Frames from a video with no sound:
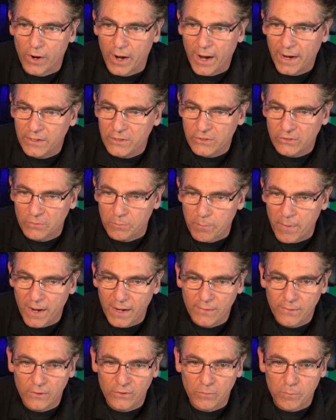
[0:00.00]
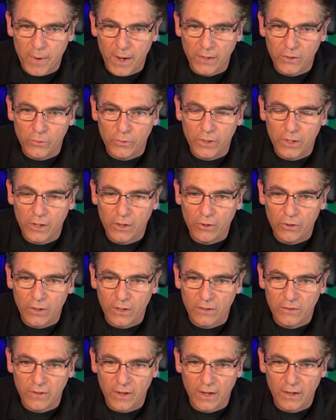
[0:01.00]
I just made this menu here. It
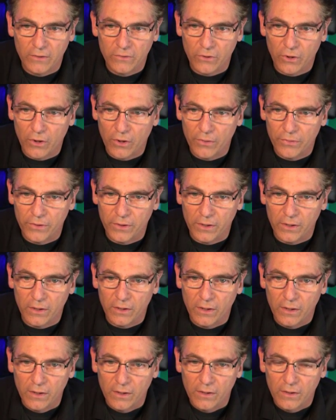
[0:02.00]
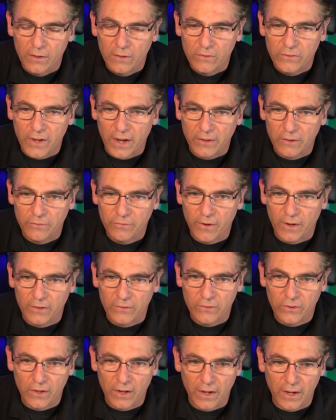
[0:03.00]
contains all the sound
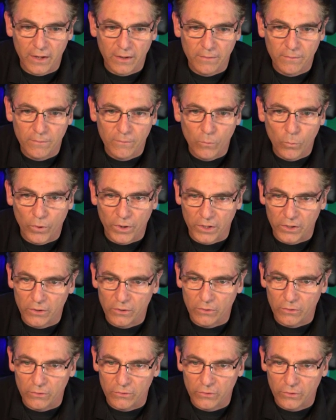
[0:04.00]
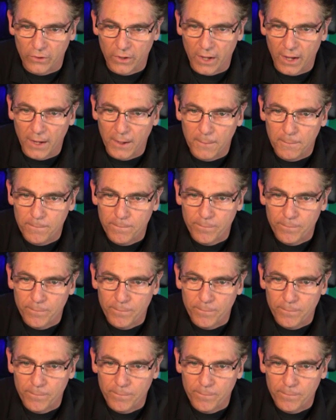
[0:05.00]
effects that I want to use, okay?